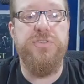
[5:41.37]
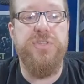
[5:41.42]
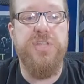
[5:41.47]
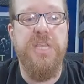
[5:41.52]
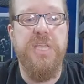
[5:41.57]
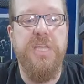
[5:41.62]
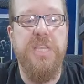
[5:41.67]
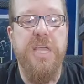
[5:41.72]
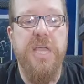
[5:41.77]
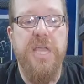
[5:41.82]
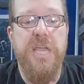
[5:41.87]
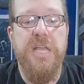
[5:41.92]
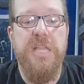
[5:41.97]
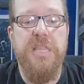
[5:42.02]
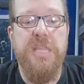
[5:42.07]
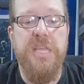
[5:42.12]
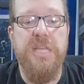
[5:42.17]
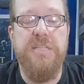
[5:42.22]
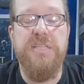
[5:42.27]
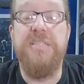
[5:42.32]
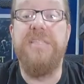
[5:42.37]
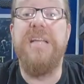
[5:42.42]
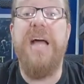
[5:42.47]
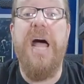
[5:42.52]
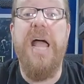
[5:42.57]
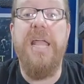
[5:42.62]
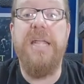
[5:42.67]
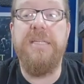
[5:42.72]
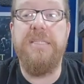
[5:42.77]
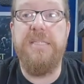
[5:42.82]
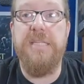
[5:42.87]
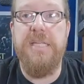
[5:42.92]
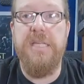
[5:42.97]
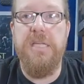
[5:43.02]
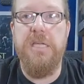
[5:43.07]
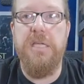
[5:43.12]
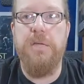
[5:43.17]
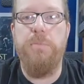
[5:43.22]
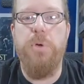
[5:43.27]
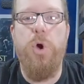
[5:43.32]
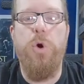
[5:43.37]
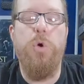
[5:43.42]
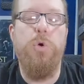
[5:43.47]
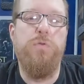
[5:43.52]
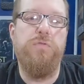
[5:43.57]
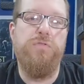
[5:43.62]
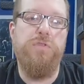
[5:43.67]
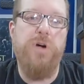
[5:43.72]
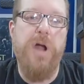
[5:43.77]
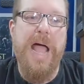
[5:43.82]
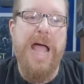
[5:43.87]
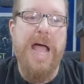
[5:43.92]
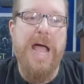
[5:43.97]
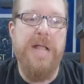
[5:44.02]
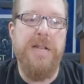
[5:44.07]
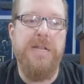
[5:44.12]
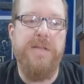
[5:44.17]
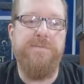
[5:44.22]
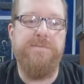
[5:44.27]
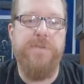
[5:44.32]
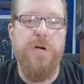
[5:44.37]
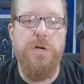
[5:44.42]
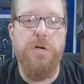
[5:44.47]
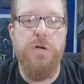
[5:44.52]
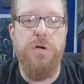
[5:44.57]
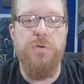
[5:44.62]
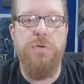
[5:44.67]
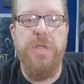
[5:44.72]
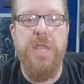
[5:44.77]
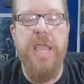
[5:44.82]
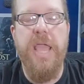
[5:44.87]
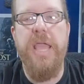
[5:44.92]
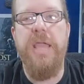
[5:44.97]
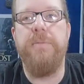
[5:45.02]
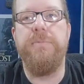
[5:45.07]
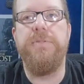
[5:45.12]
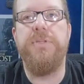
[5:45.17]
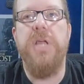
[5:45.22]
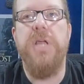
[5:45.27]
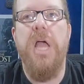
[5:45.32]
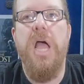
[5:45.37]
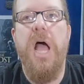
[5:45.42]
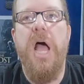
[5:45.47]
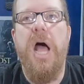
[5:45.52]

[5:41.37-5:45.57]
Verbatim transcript: is the, the design team over at Funko Games.